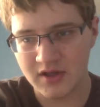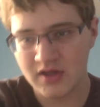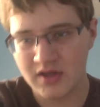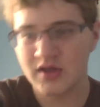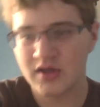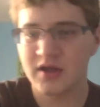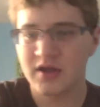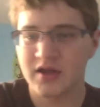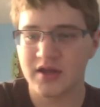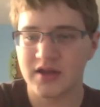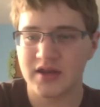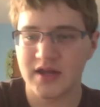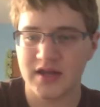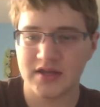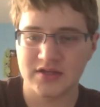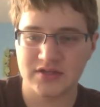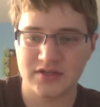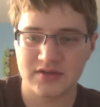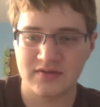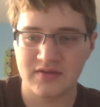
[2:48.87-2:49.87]
connection
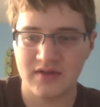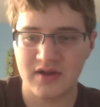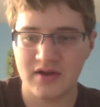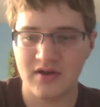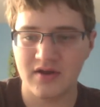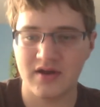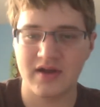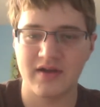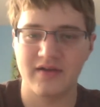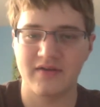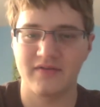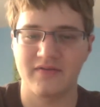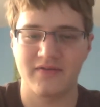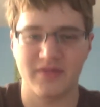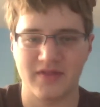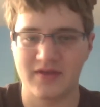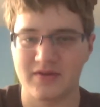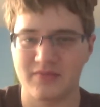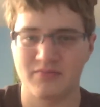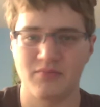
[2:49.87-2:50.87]
there, I think
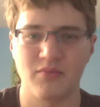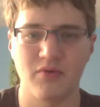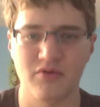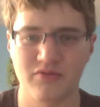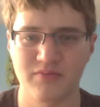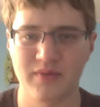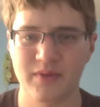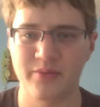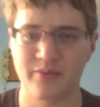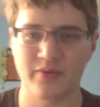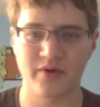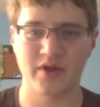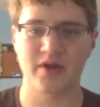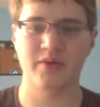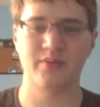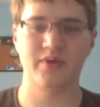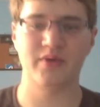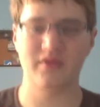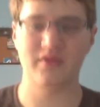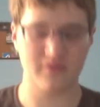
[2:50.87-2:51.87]
most people are going to be
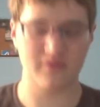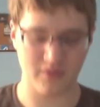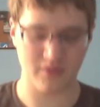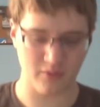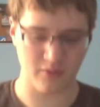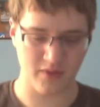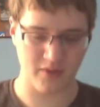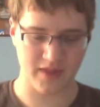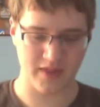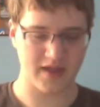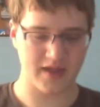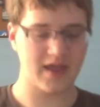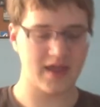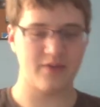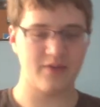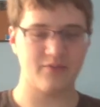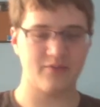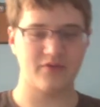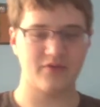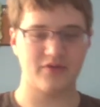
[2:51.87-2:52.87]
using the one that came with their
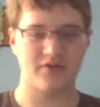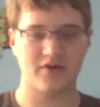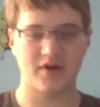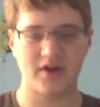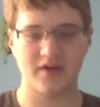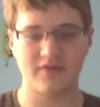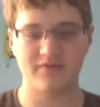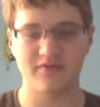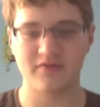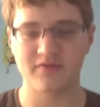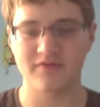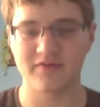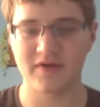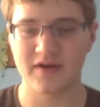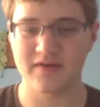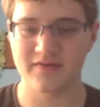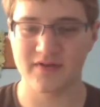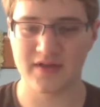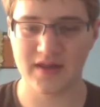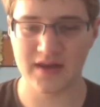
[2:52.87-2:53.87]
iPhone 5
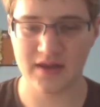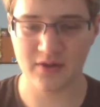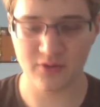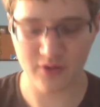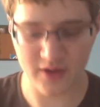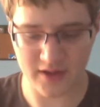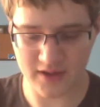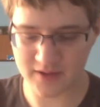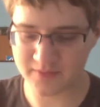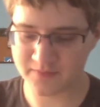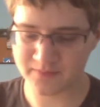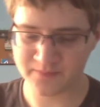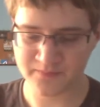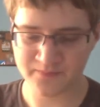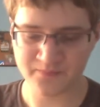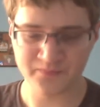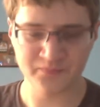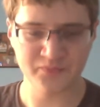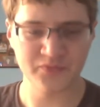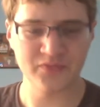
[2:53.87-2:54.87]
anyway.
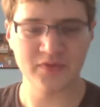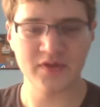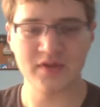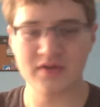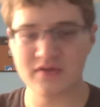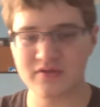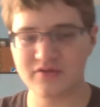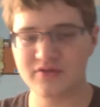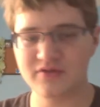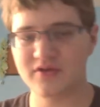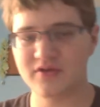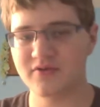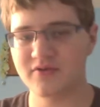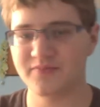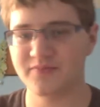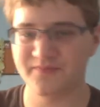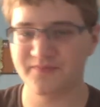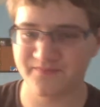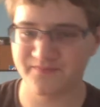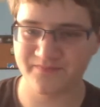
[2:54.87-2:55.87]
So
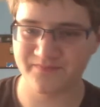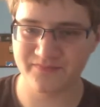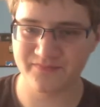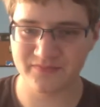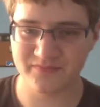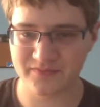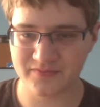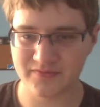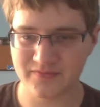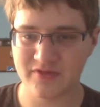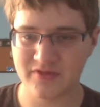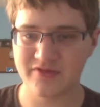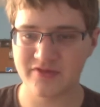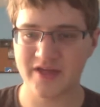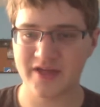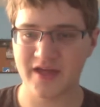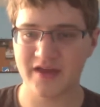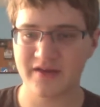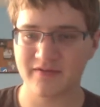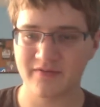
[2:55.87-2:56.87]
it's kind of
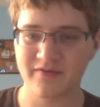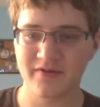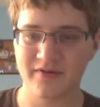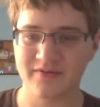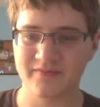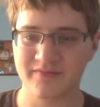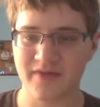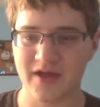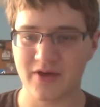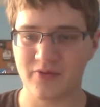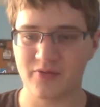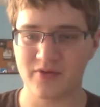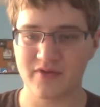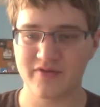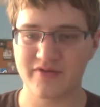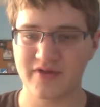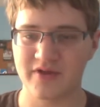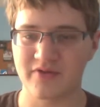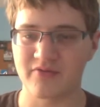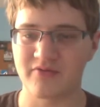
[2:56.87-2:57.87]
I don't want to say a
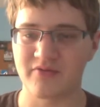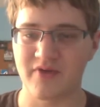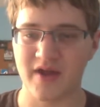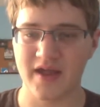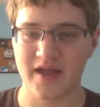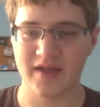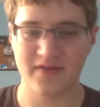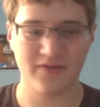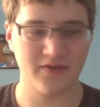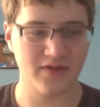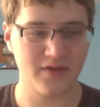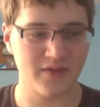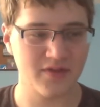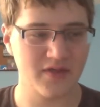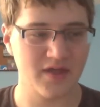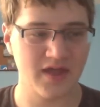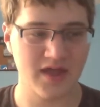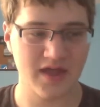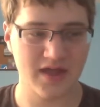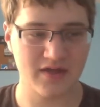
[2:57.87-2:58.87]
rant on the
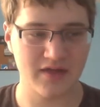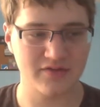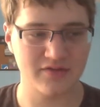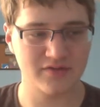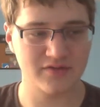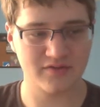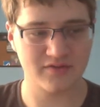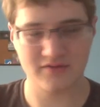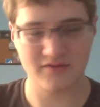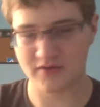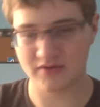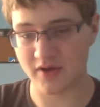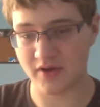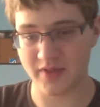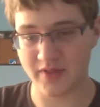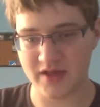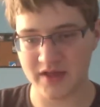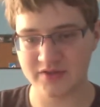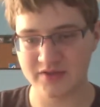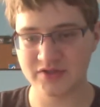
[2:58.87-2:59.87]

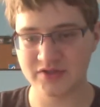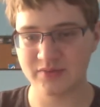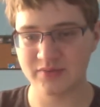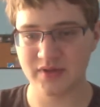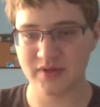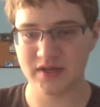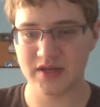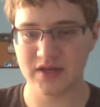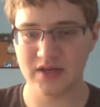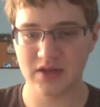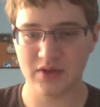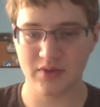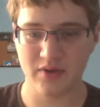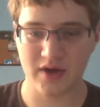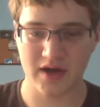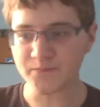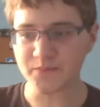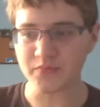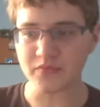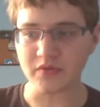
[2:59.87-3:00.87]
SGP Neo Hybrid,
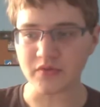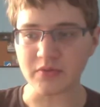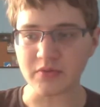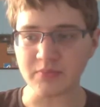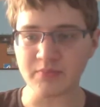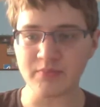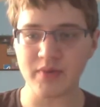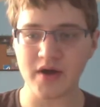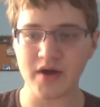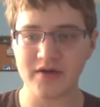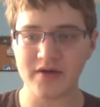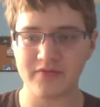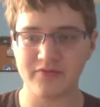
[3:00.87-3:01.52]
but for a